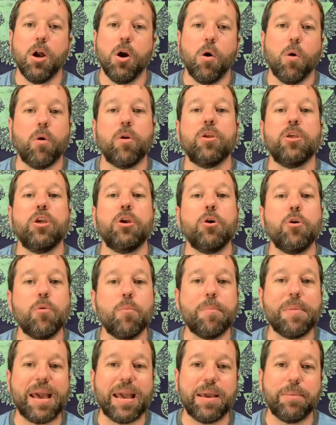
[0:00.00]
Or you
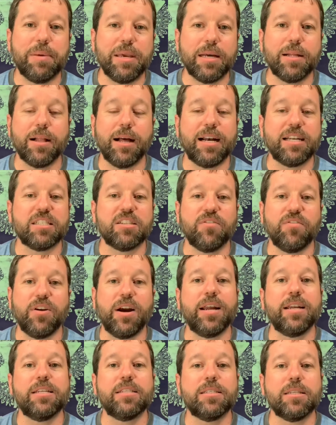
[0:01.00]
may be classified as an